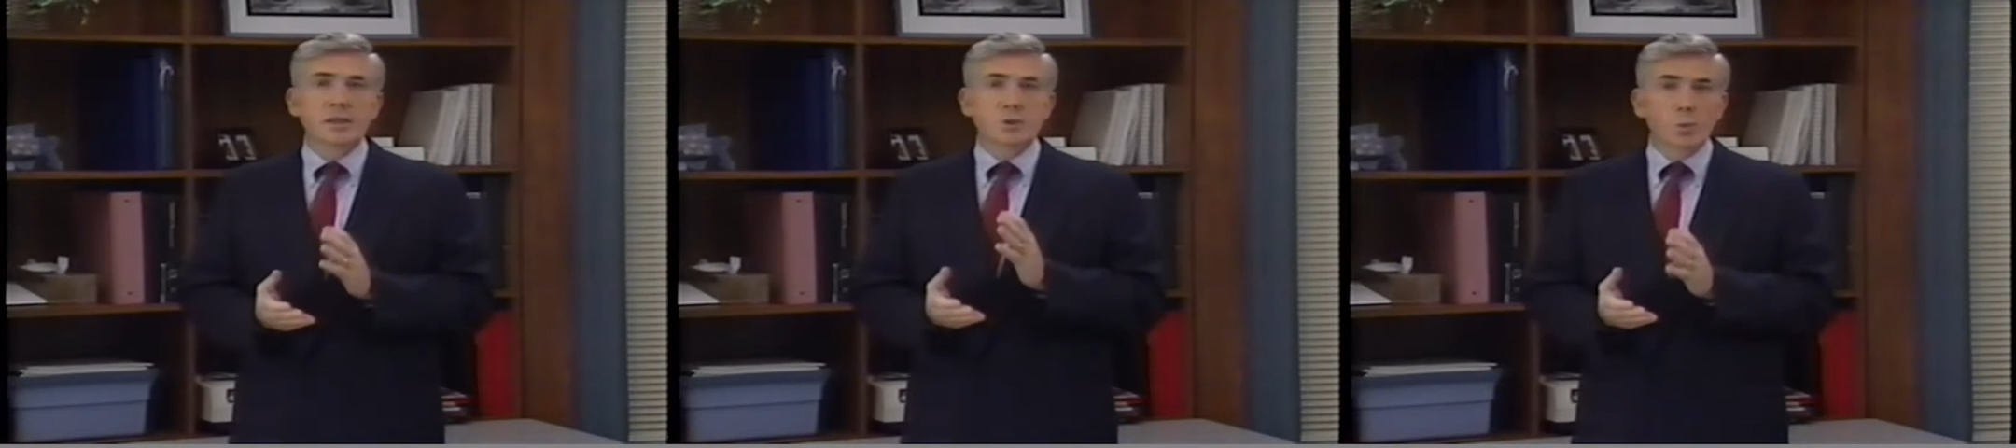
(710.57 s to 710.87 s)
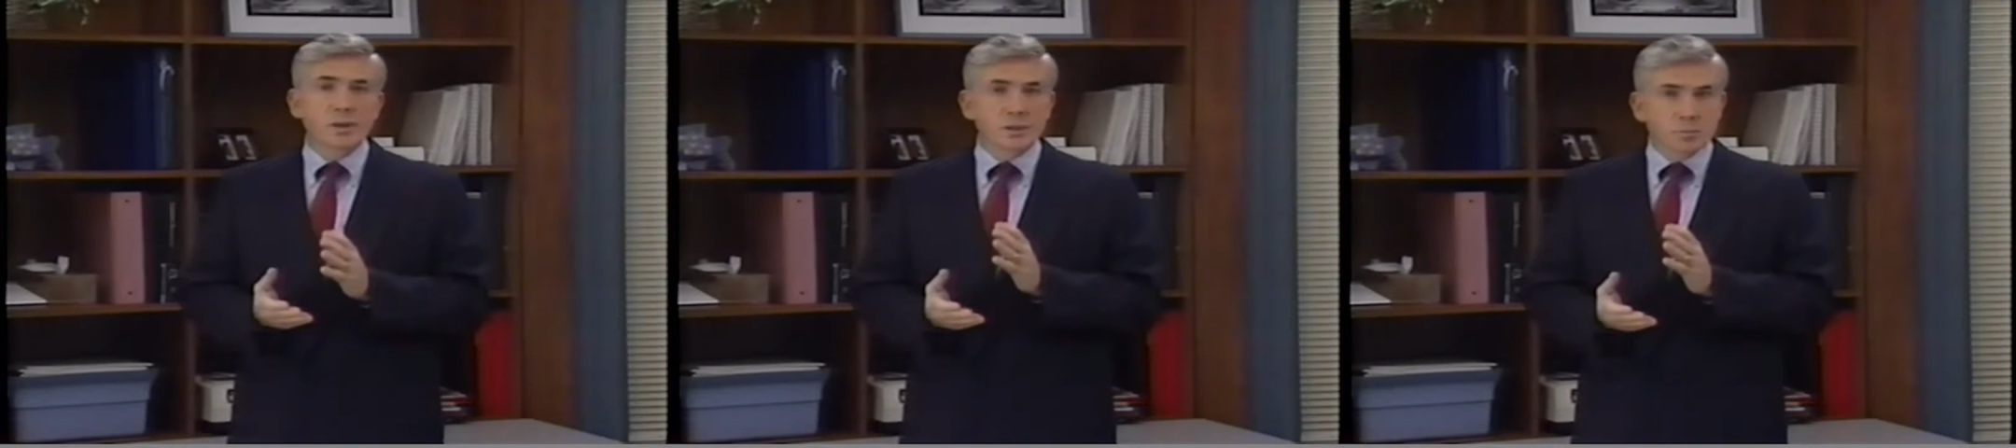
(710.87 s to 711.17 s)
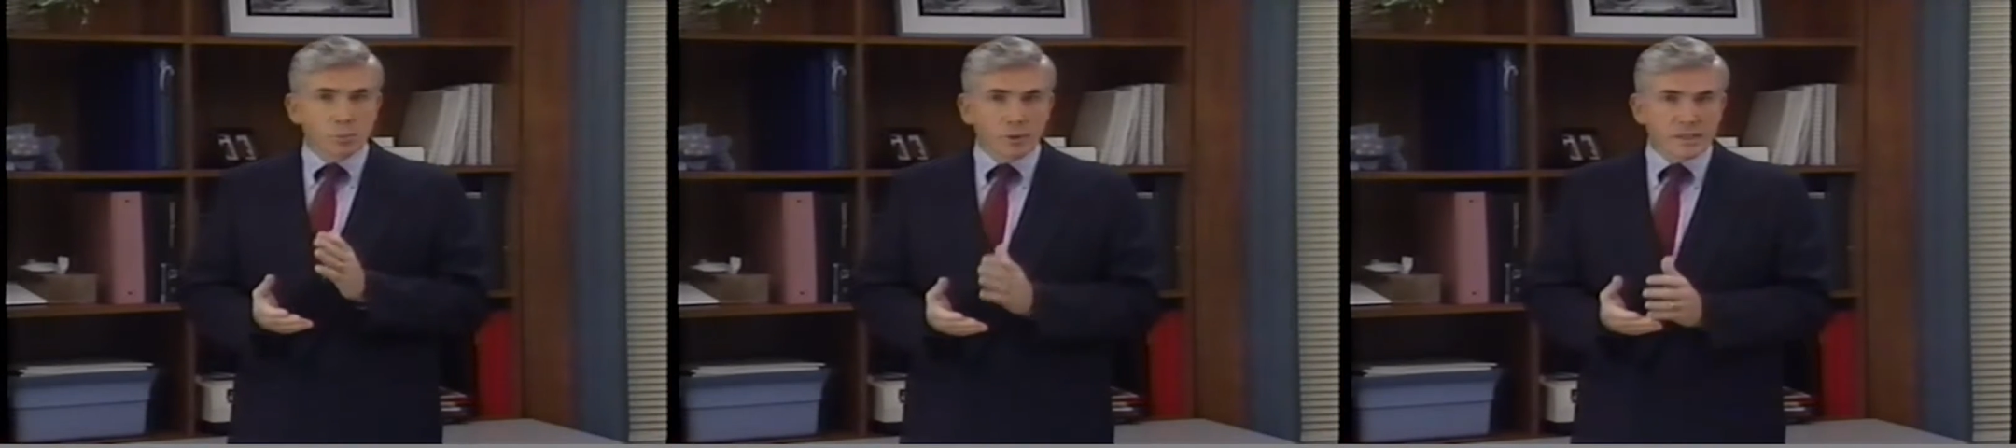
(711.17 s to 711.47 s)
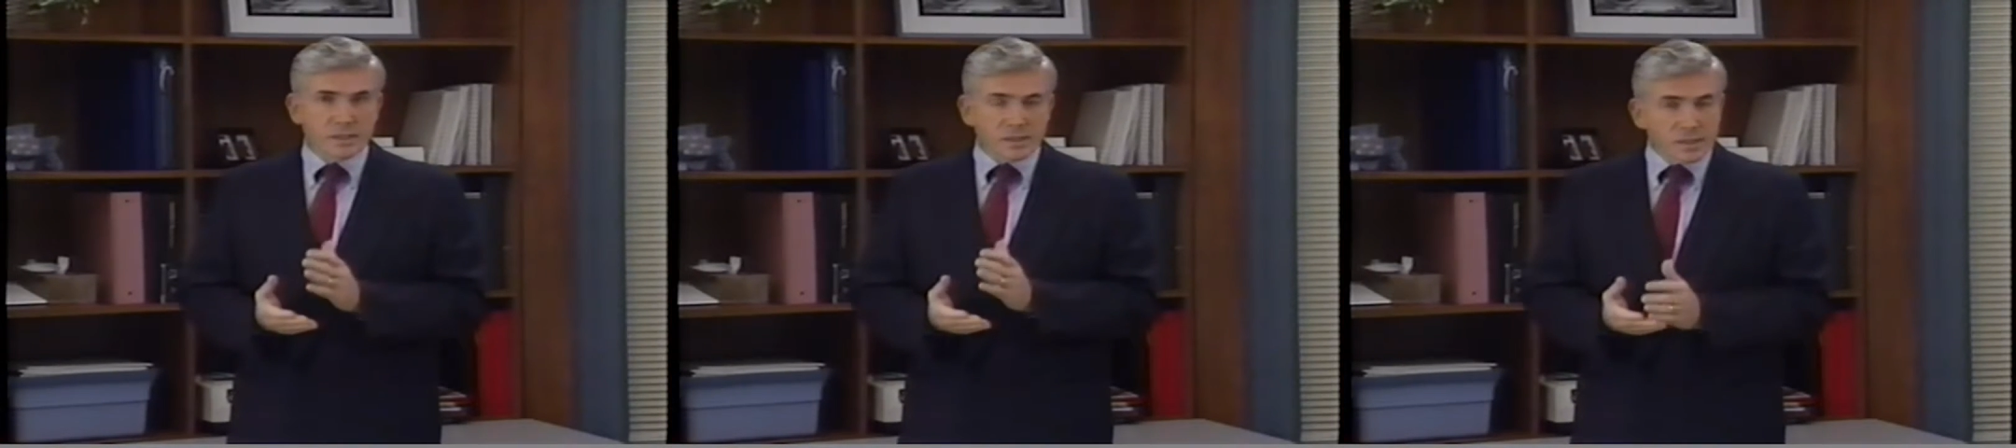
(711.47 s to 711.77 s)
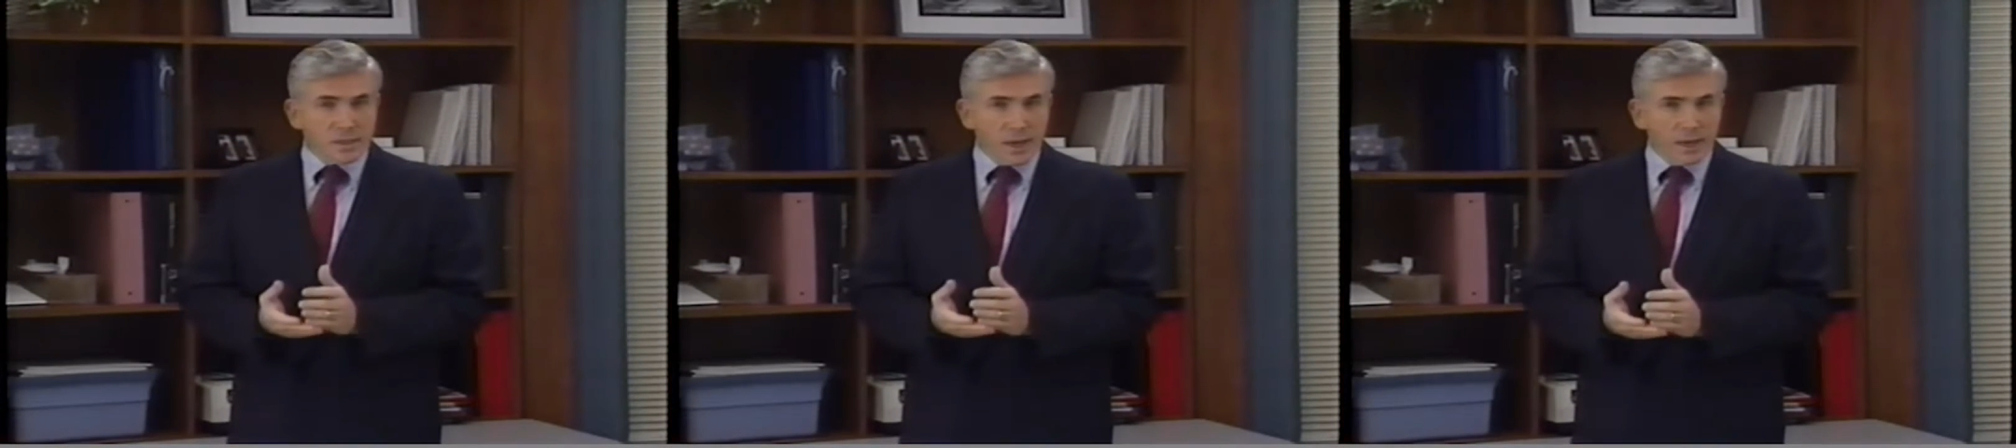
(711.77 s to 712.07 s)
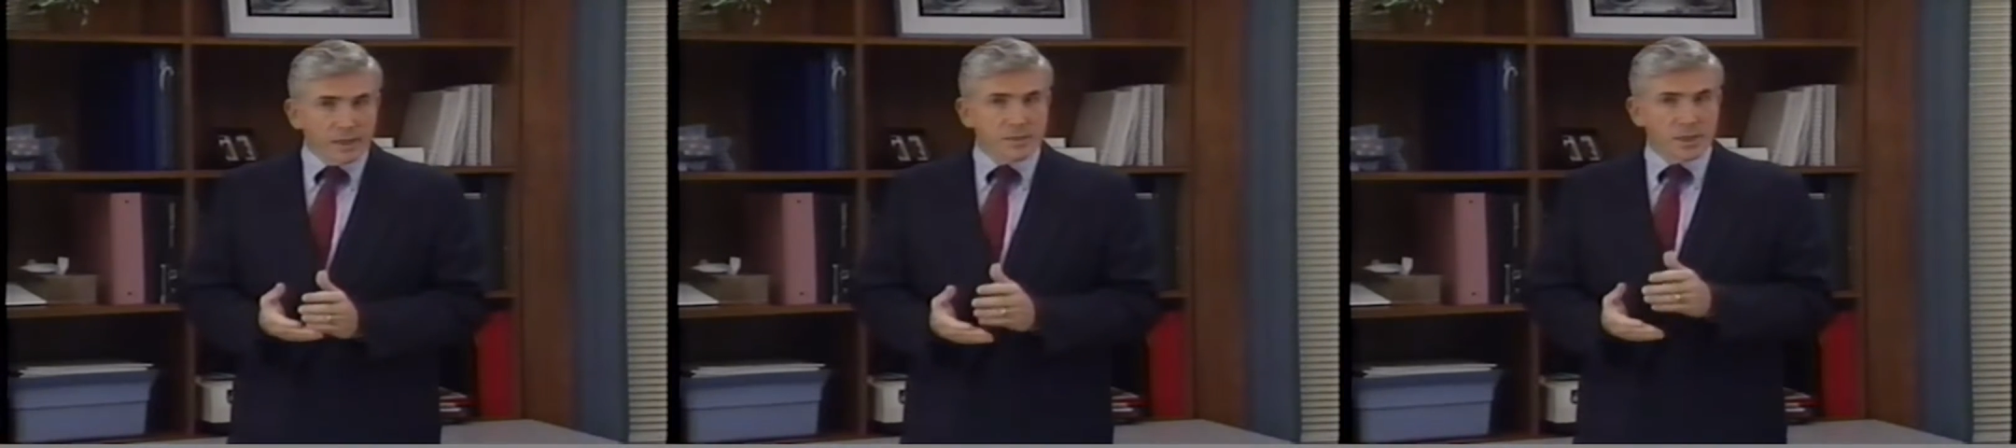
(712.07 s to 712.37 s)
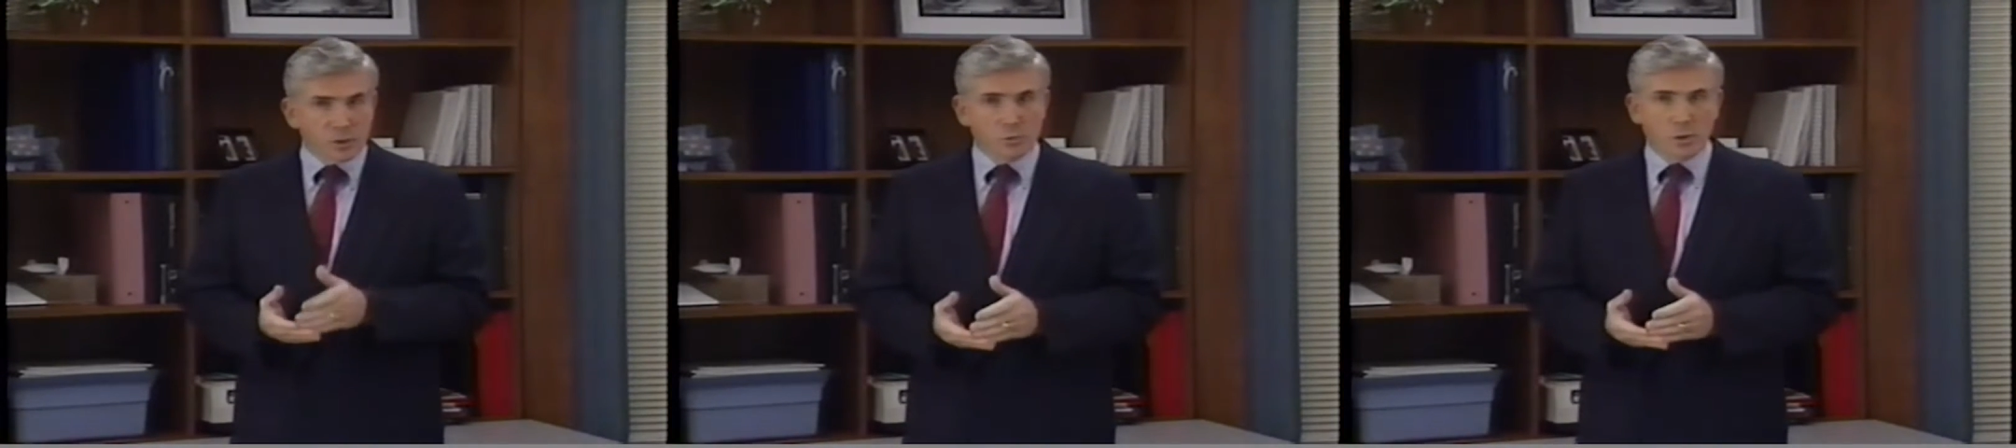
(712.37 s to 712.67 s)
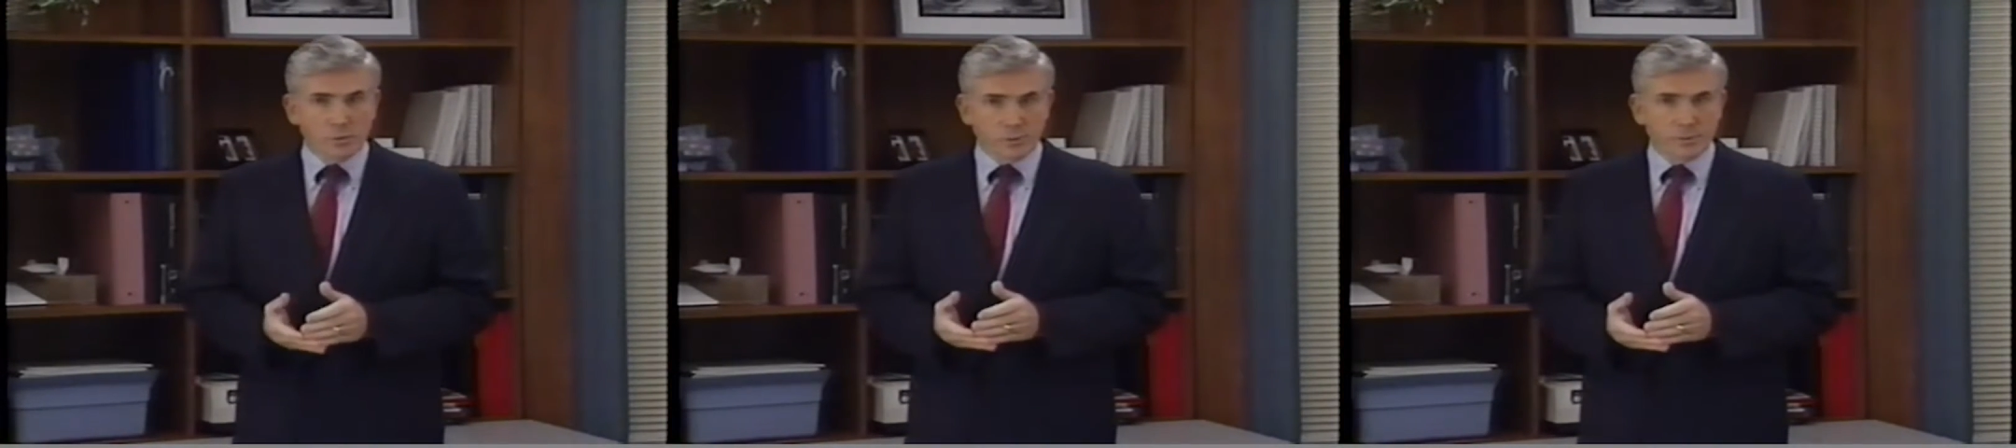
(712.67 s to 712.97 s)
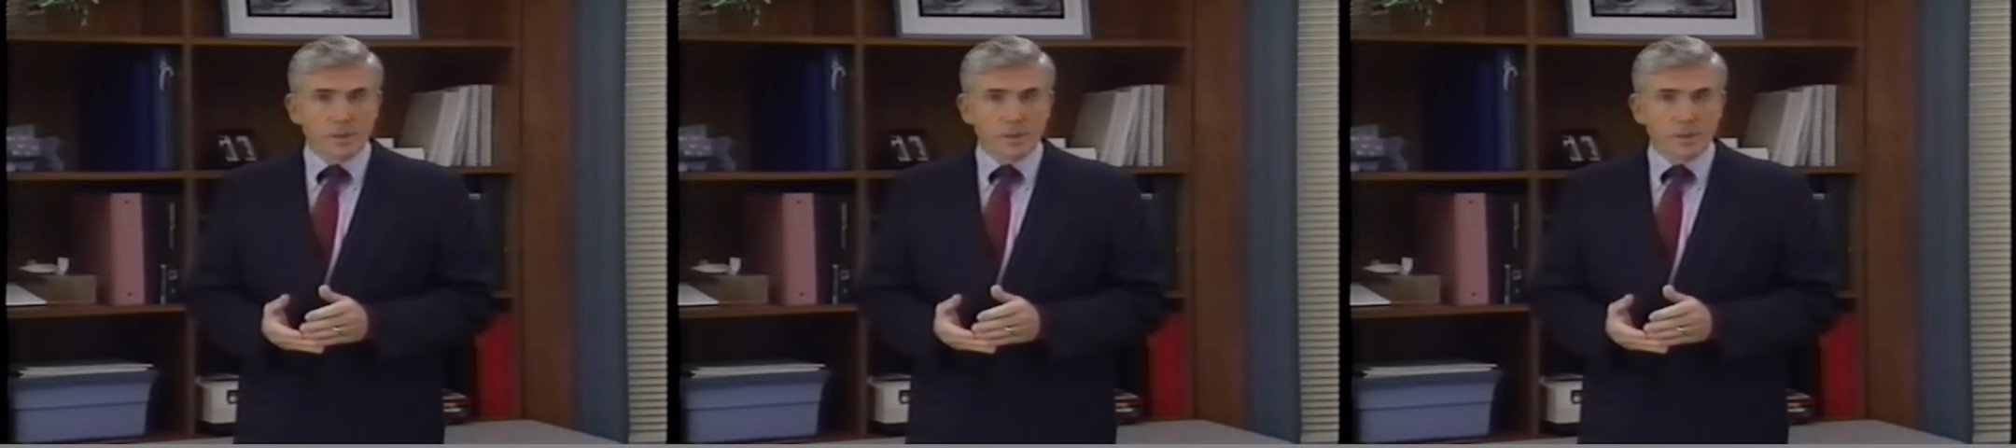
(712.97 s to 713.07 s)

is with its present size and growth.